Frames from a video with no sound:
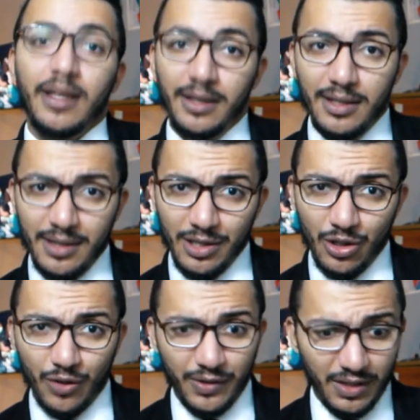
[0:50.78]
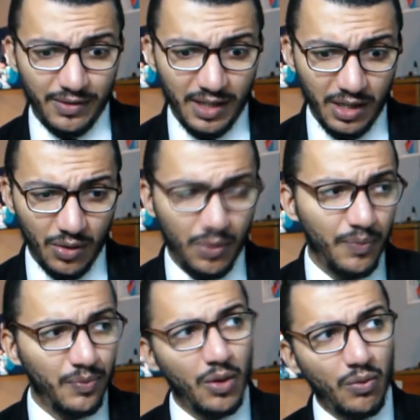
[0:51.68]
In this section of this video,
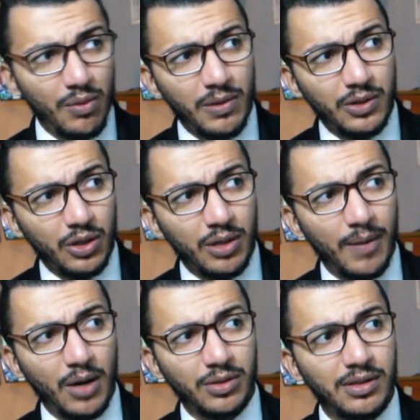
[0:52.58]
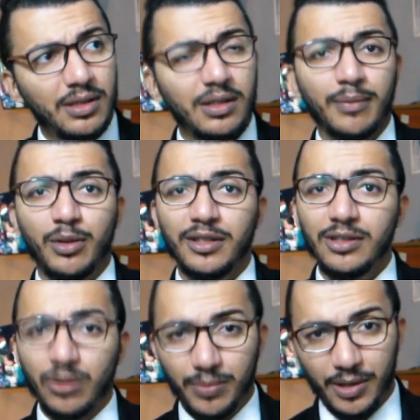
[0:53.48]
we will talk about the
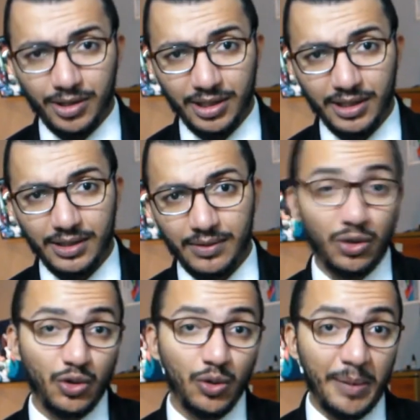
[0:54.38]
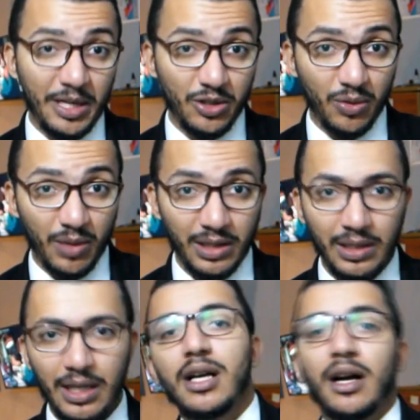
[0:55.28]
political parties, the two major
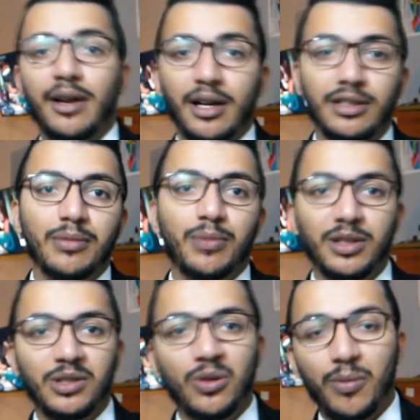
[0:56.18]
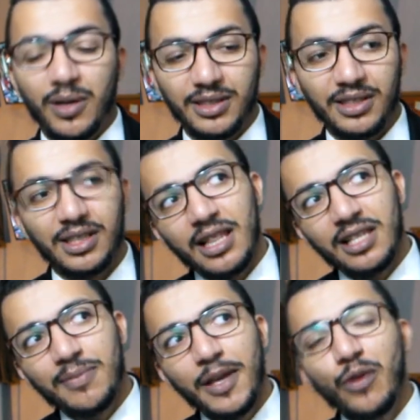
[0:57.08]
ones, and other political parties.
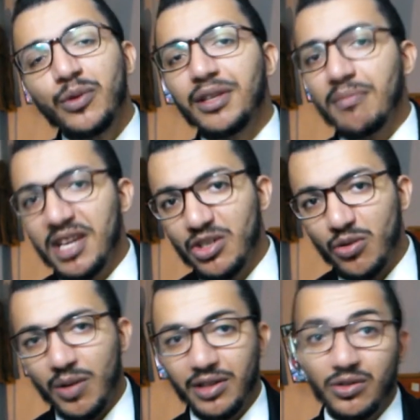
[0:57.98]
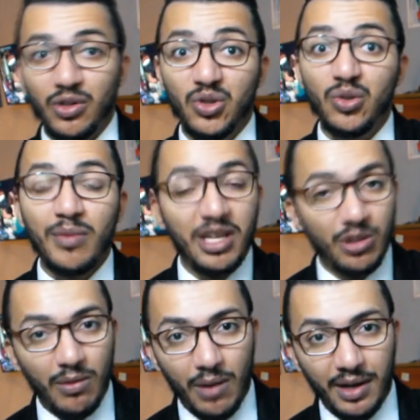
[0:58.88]
Let's begin with the major one, the two
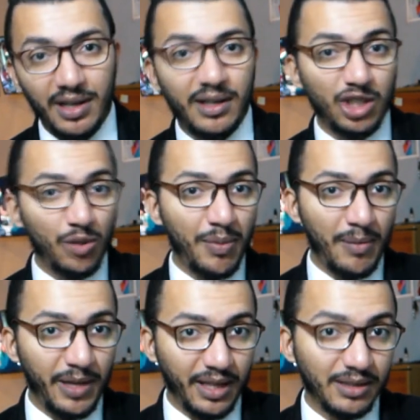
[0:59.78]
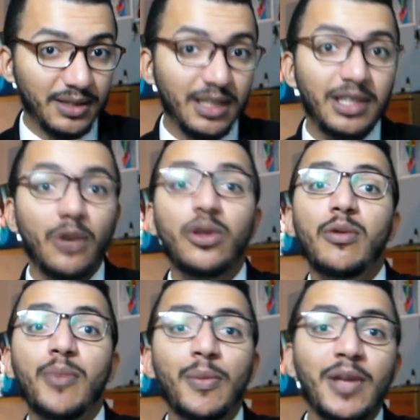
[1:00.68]
major one, the Republicans. Now the
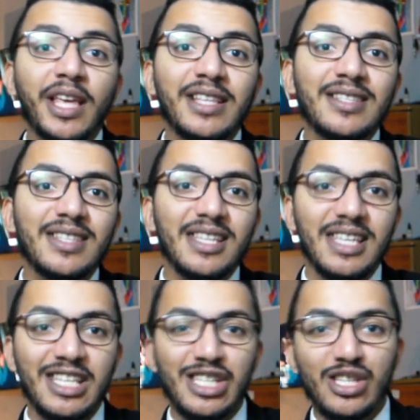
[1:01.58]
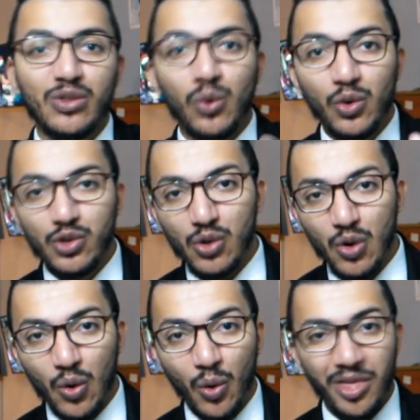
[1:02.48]
Republicans, it is also
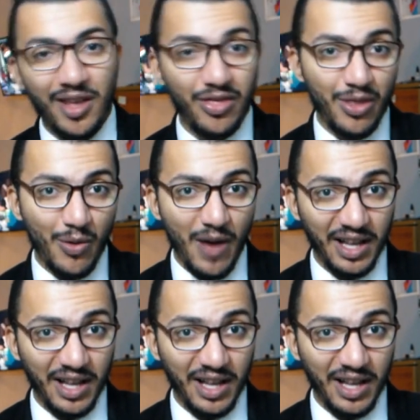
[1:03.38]
called the